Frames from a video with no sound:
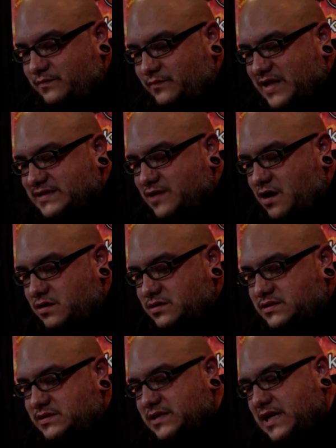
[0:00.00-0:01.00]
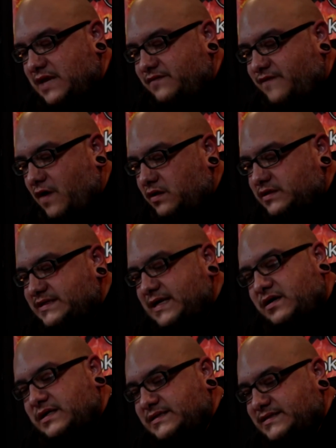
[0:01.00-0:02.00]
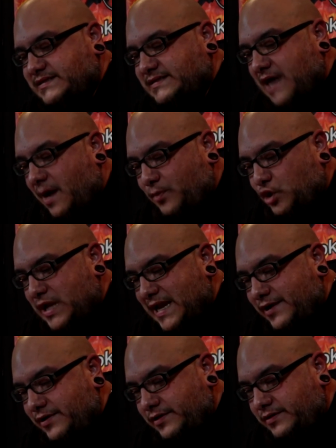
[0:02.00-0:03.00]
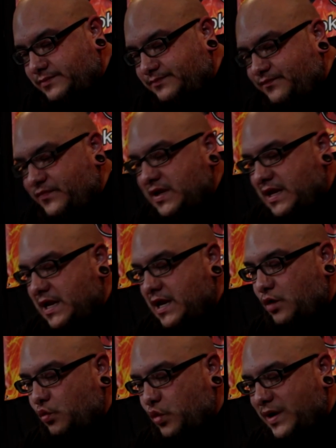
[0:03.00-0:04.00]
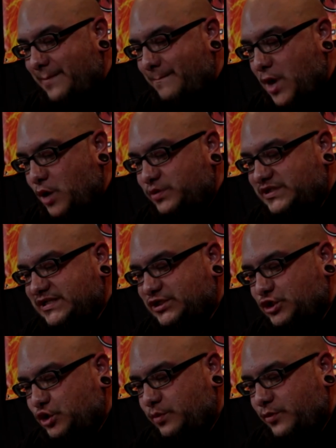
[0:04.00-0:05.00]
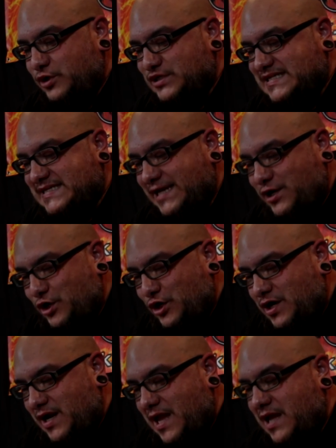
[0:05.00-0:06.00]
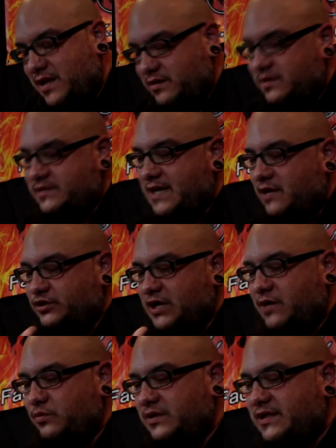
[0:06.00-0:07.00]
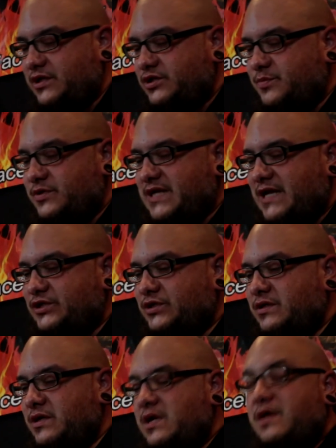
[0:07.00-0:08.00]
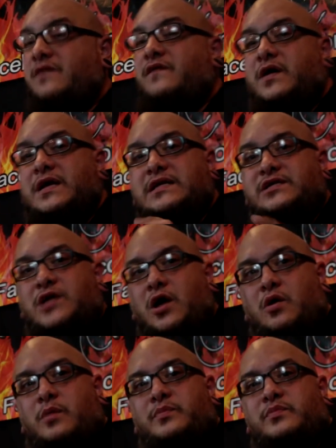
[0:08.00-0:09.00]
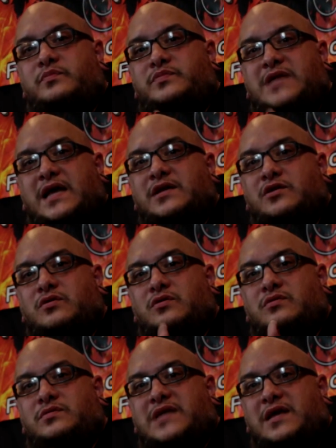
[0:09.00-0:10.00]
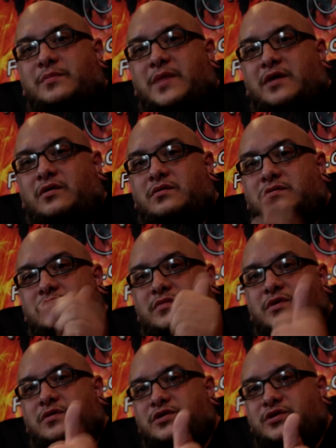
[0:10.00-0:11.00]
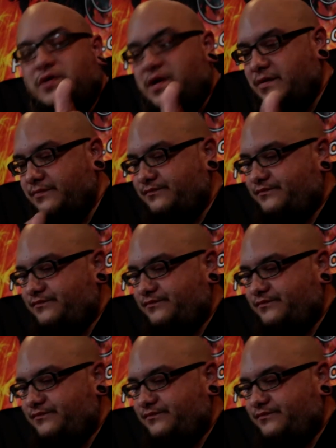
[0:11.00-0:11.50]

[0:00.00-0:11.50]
Best songs: Involuntary Doppelganger, Remote Tumor Seeker, and the title track Relentless Mutation. Fucking dope, technical death metal. You'll enjoy it.